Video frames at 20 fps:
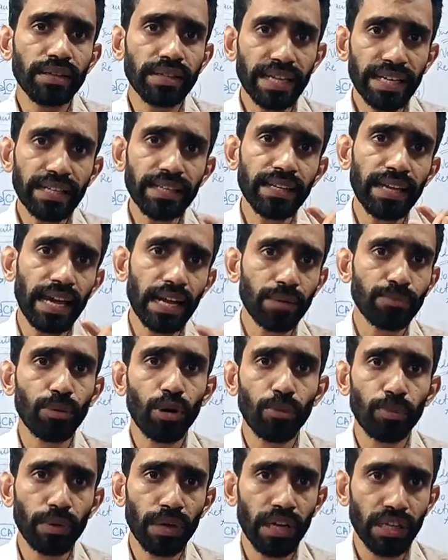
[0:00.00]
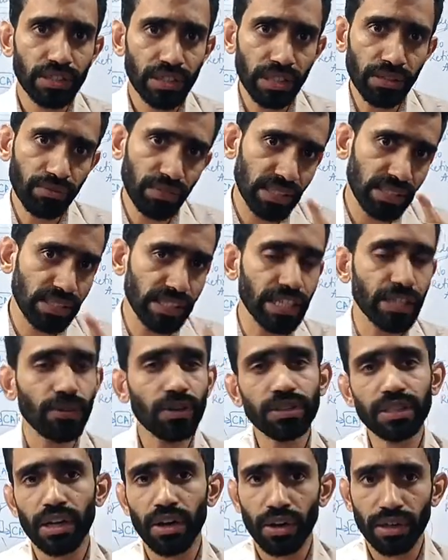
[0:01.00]
10 lakh population, one seat
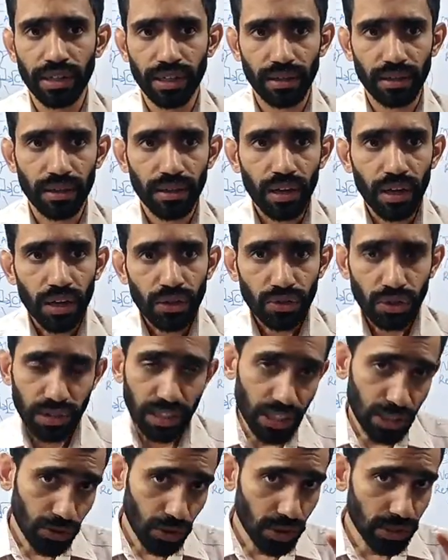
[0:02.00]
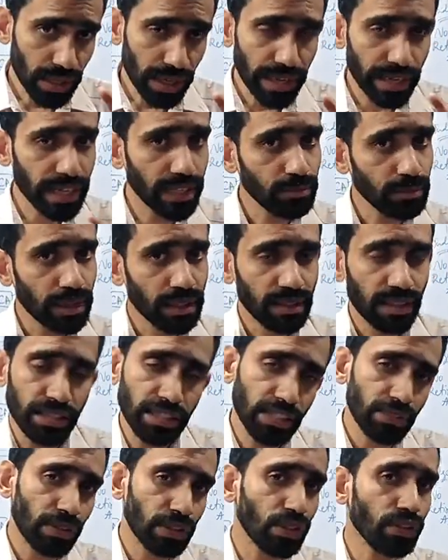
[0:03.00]
was allotted. So this was the arrangement. This
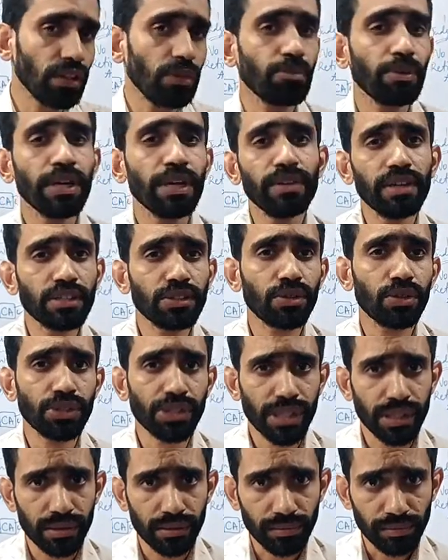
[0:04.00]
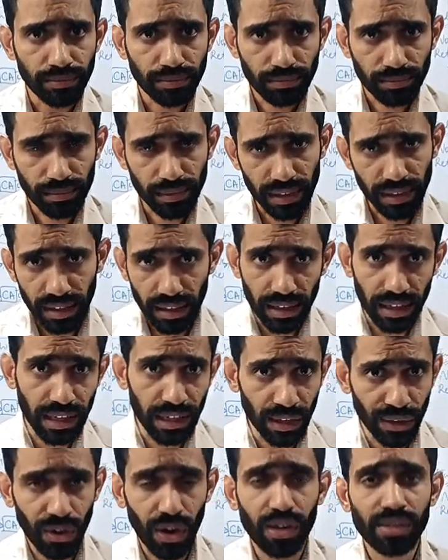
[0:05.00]
is one of the previous questions
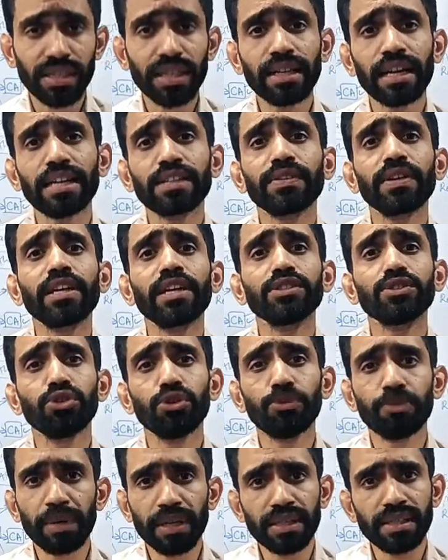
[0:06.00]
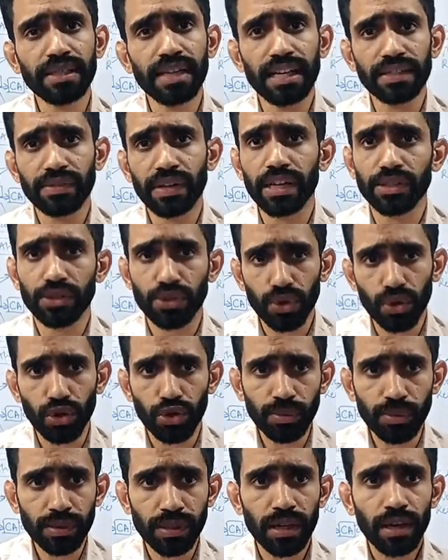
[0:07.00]
in LAWCET' as well as UPSC as well as
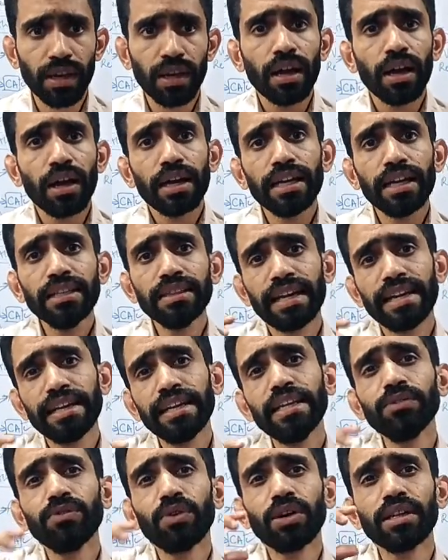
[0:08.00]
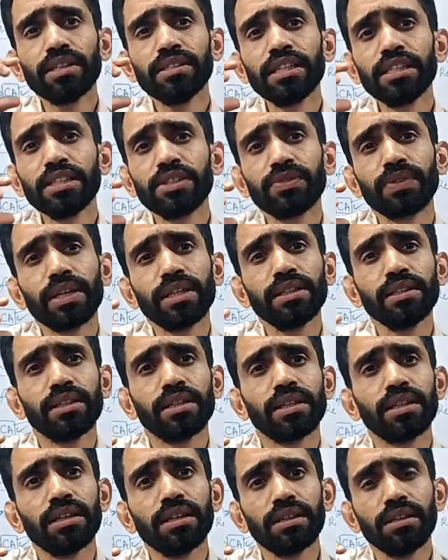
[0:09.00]
groups. In 1946, when
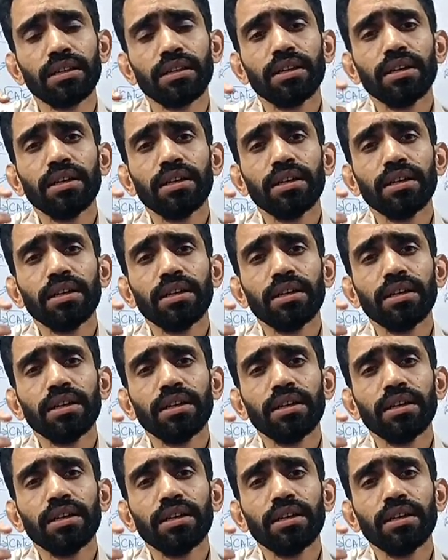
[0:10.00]
the